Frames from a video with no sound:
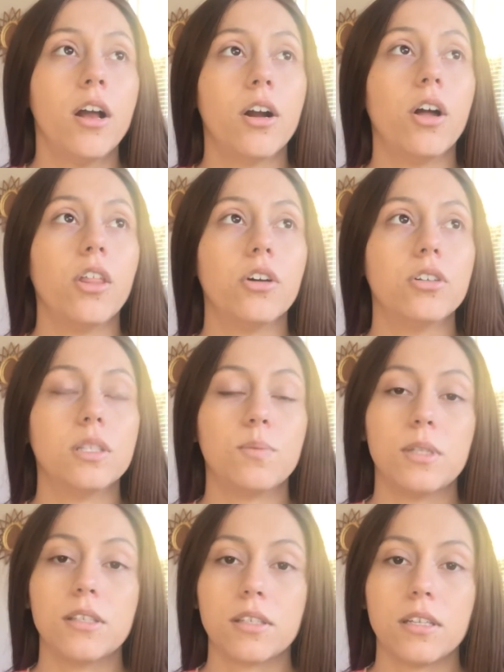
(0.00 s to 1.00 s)
although it's
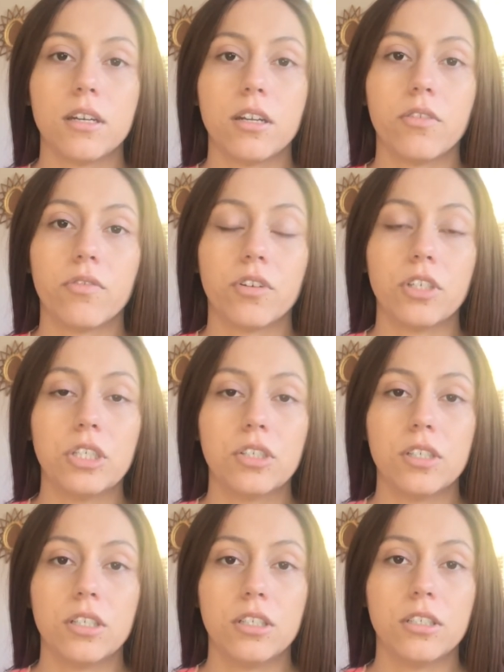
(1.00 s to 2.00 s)
been studied for years
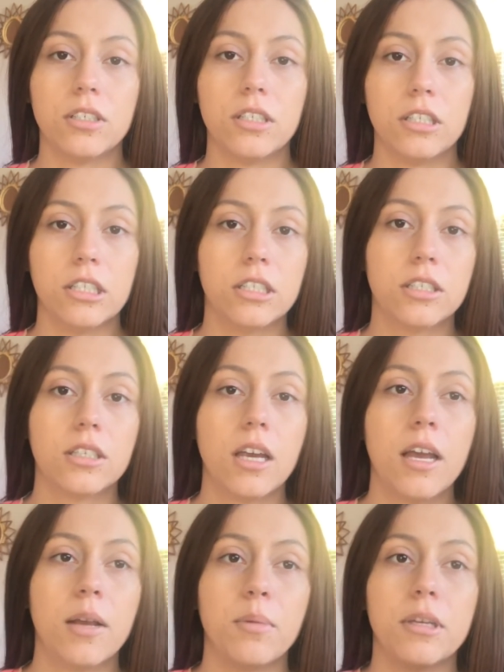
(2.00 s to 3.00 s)
and years and years,
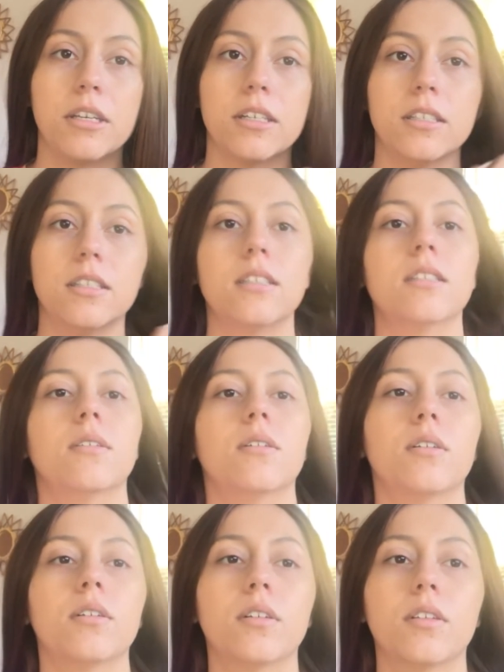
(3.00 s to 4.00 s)
because
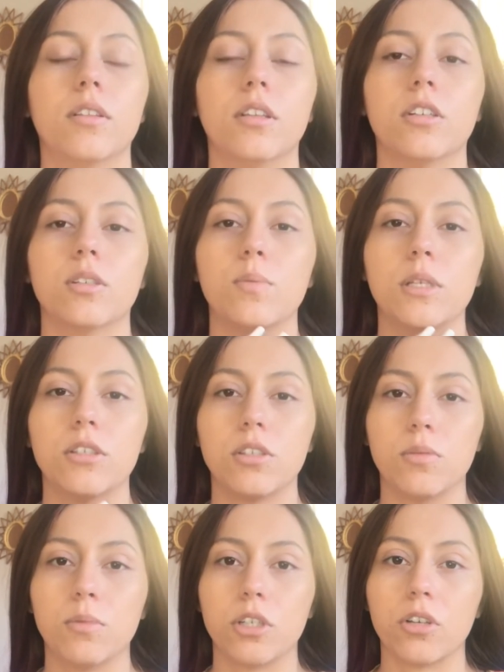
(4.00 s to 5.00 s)
there's been
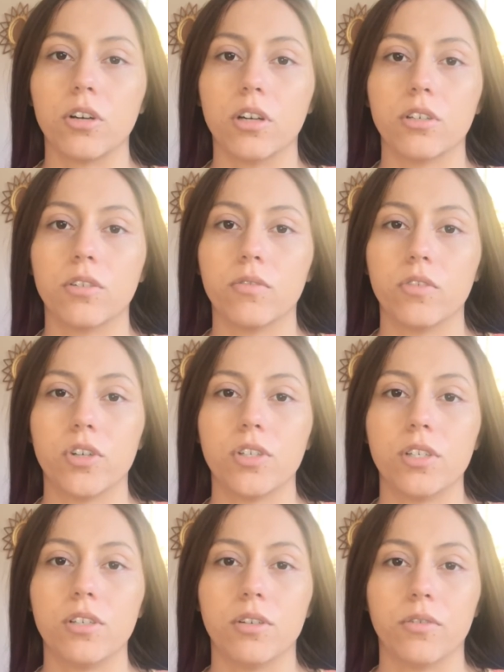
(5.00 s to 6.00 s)
so much
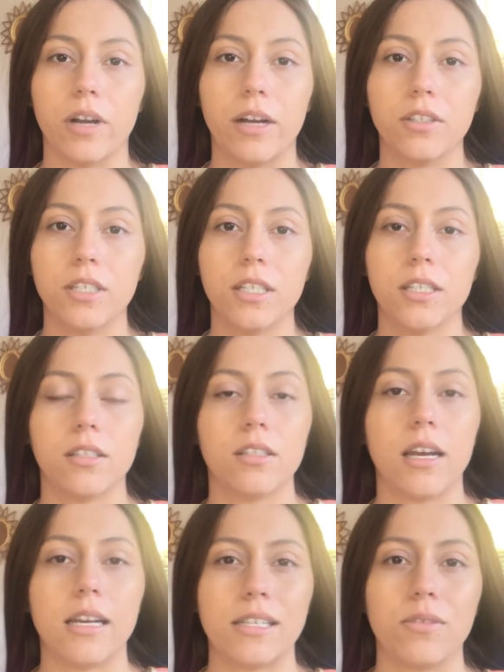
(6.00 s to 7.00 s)
controversy around it. It
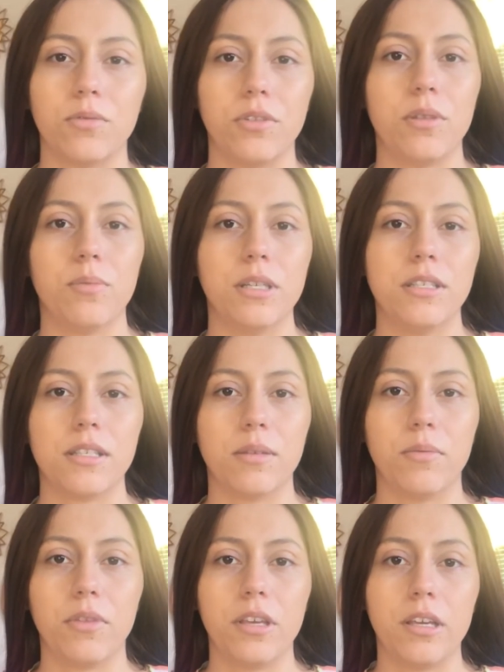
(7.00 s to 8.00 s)
hasn't really been
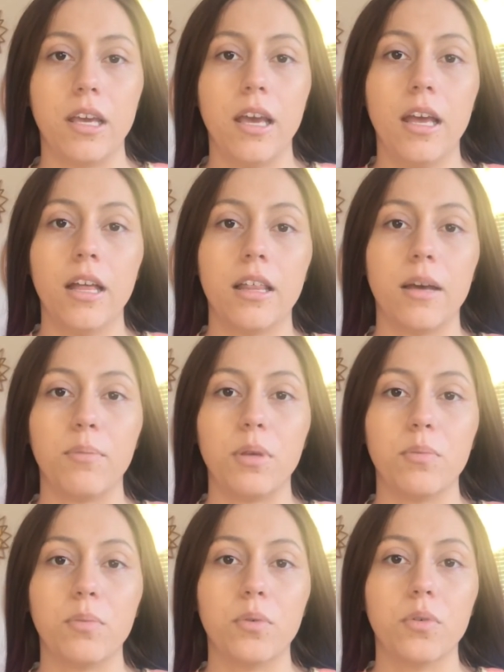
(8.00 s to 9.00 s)
something that
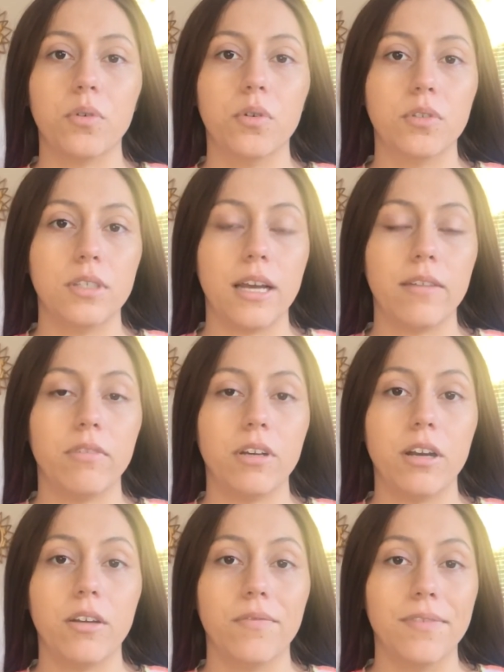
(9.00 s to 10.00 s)
people dive in
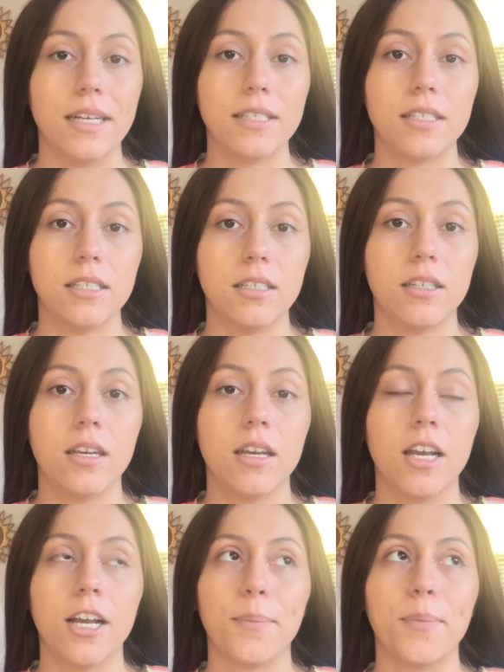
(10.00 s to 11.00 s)
and invest in,
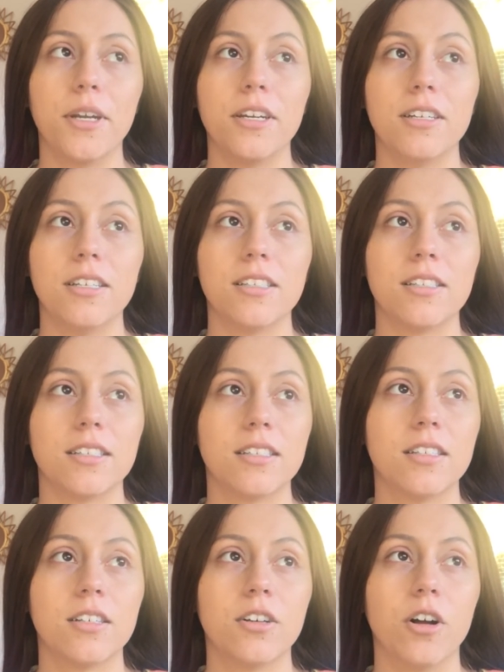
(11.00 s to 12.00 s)
but it is
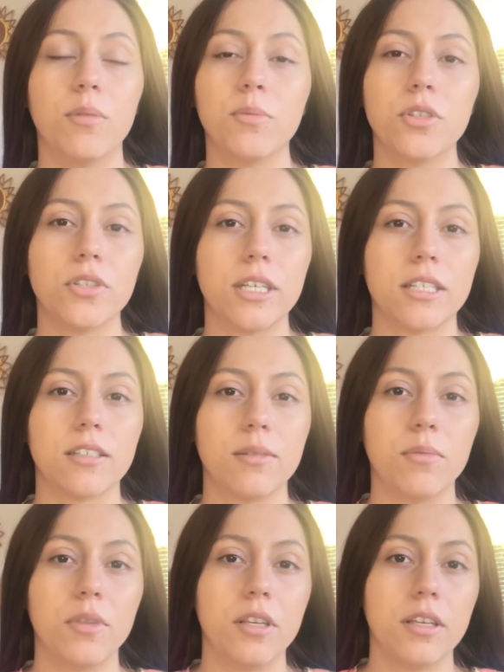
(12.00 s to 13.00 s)
almost like
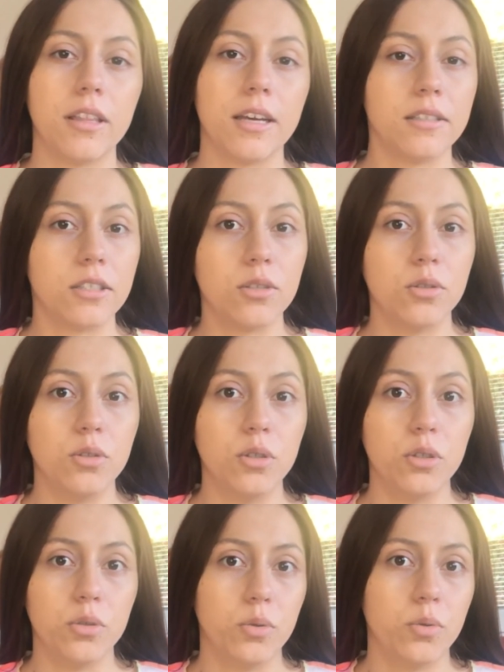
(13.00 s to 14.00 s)
something that's
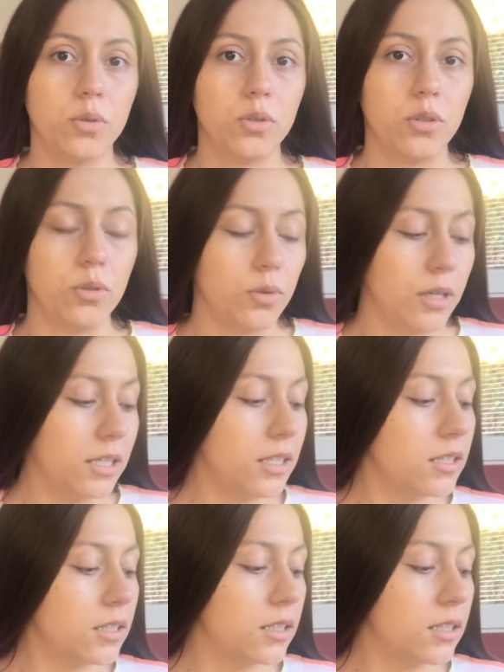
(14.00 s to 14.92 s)
new to us,